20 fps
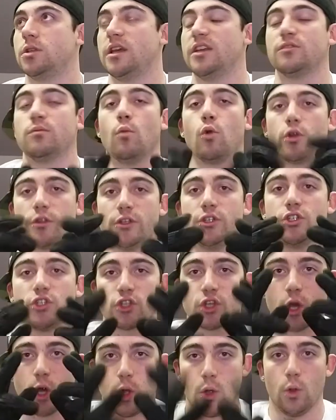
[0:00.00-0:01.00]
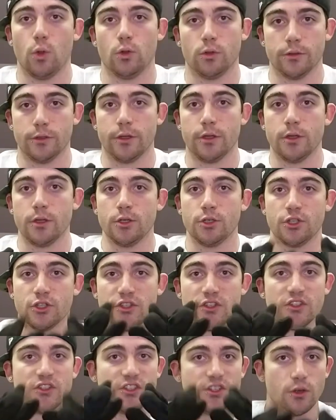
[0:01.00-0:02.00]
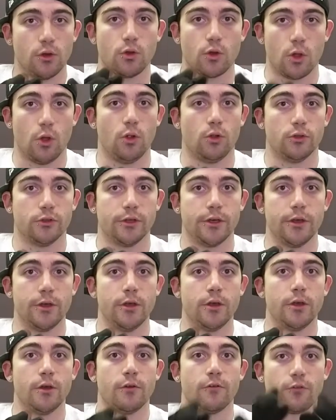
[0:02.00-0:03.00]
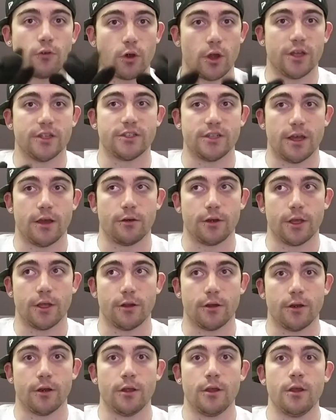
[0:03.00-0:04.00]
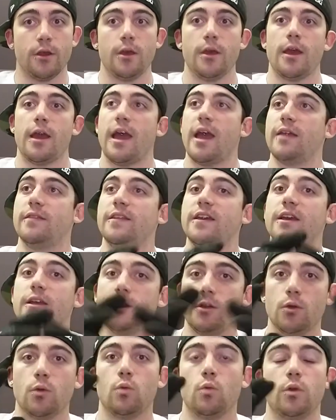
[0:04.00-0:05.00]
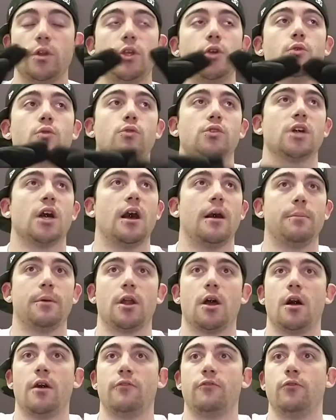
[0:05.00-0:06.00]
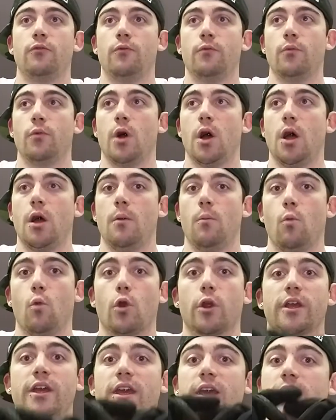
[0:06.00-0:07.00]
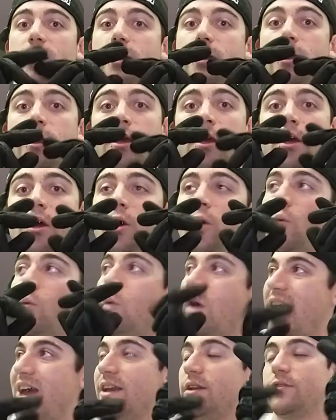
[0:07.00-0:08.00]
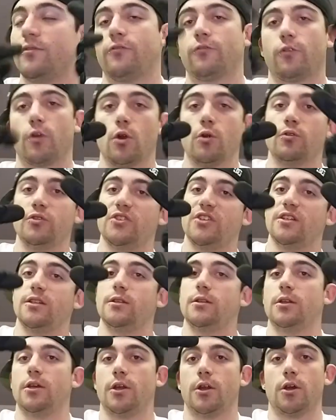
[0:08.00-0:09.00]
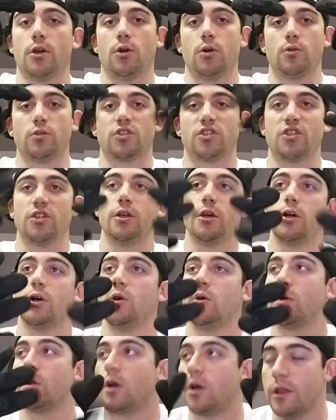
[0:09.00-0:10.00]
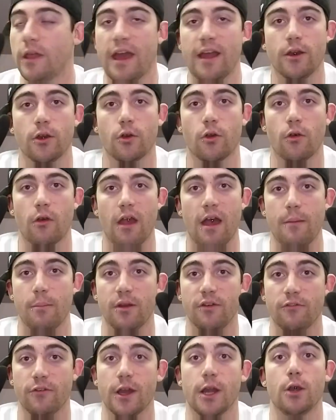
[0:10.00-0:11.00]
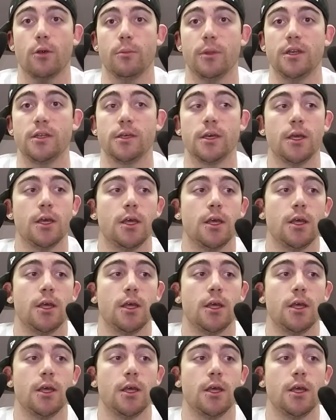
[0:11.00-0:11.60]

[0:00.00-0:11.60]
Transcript: it's more than just cold, just a still cold for us down here. And then when you top it off, working in wet, frozen, you know, snow and all that crap environment,